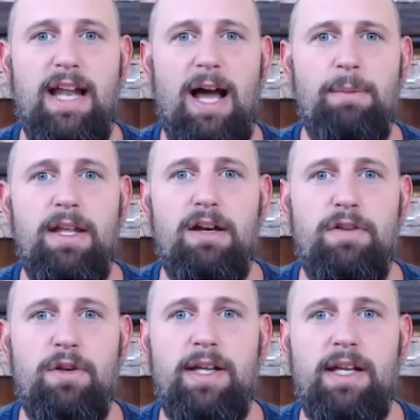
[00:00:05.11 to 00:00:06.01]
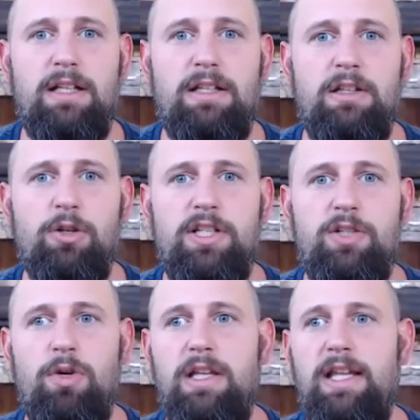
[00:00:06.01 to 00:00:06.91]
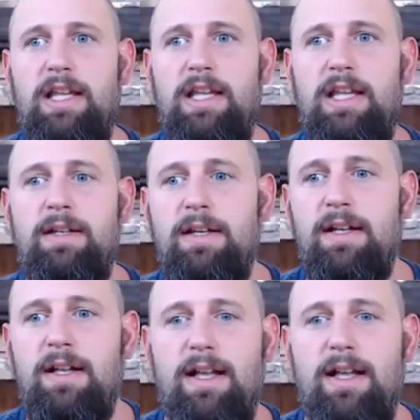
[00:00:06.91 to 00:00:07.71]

And I'm interviewing Lucas Roy Lehman.